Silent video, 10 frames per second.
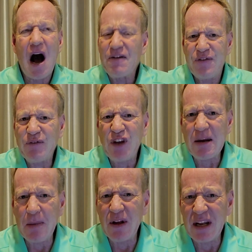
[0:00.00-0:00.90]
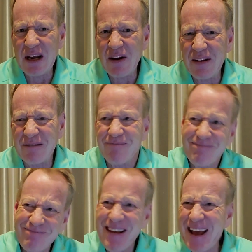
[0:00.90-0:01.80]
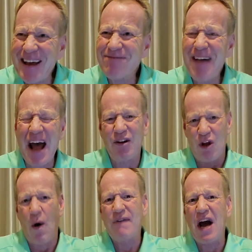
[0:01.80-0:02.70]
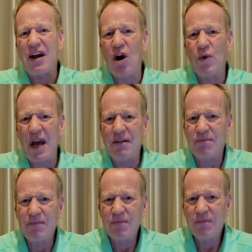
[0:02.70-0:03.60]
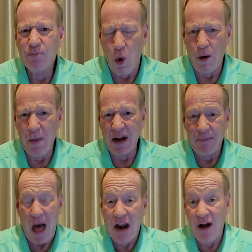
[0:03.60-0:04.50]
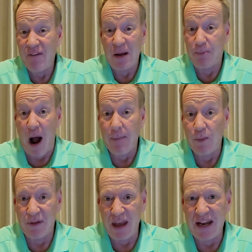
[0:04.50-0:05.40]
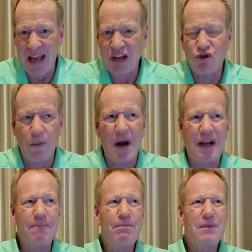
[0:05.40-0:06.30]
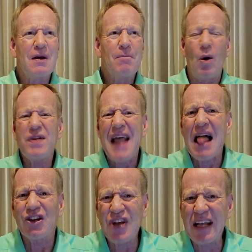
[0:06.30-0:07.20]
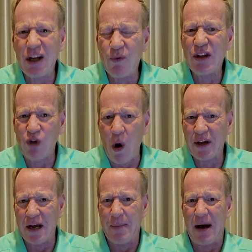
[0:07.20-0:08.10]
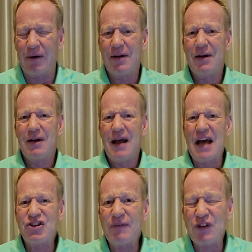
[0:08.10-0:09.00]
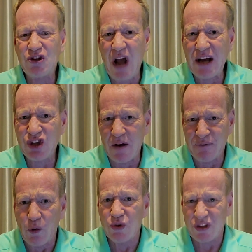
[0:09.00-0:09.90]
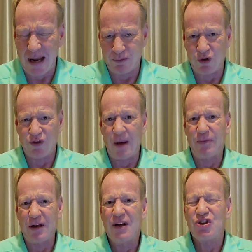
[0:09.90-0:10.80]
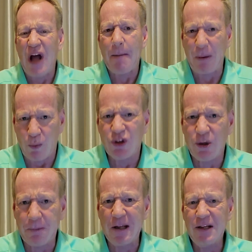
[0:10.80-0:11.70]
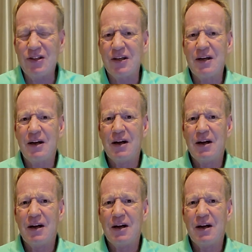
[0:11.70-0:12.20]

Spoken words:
on $15 million a year that, I don't know, I've got to go get more money. I don't have any problem with getting extra money, but what the hell is Andy Reid talking about? As if this guy's on food stamps or something. Stop it, would you please?